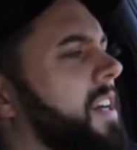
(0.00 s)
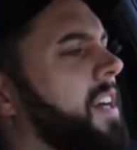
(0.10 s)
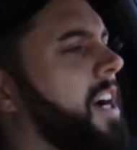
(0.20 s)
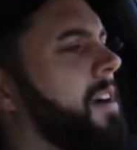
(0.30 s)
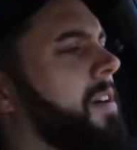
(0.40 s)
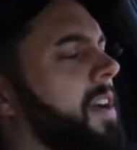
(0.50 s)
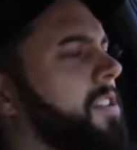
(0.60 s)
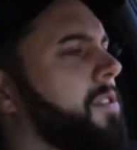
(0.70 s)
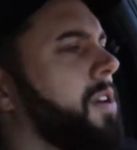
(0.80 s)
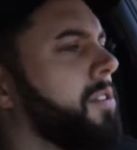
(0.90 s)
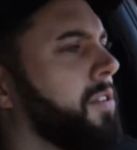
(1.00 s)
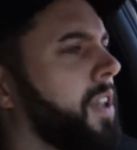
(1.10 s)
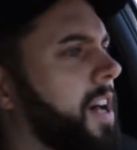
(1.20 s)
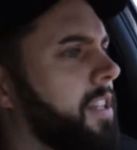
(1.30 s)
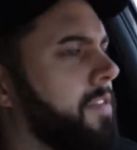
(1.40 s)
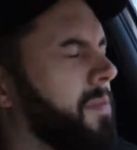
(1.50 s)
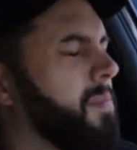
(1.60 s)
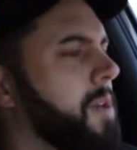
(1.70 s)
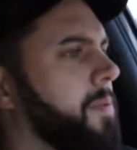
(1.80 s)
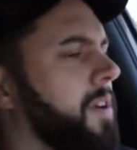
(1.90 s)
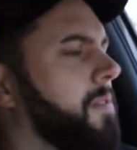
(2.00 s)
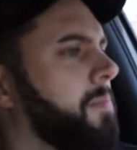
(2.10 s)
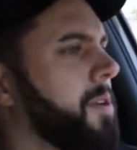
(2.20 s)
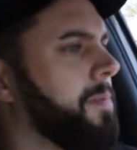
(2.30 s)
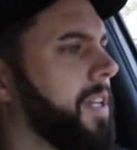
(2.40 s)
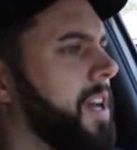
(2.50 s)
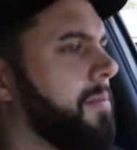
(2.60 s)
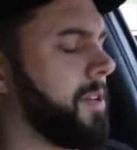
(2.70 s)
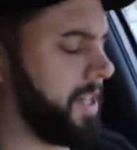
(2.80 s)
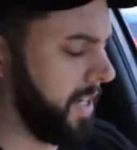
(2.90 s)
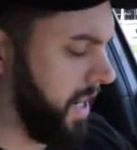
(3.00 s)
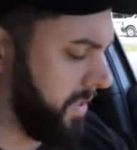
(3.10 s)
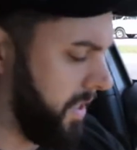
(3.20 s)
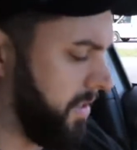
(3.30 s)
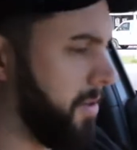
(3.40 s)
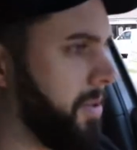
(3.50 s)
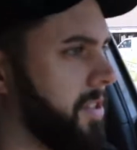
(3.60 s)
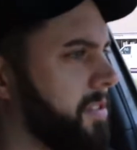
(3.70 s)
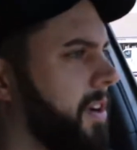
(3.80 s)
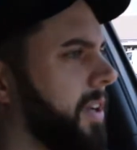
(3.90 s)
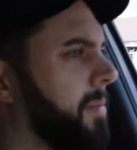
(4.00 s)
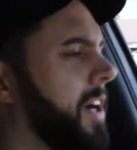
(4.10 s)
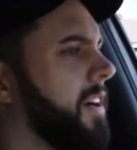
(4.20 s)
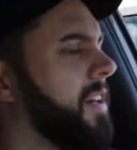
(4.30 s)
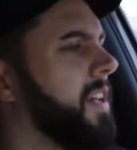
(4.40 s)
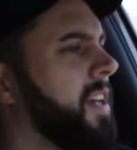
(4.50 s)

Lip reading: I do go through a lot of different people. I have a pretty big network of guys that know what they're talking about.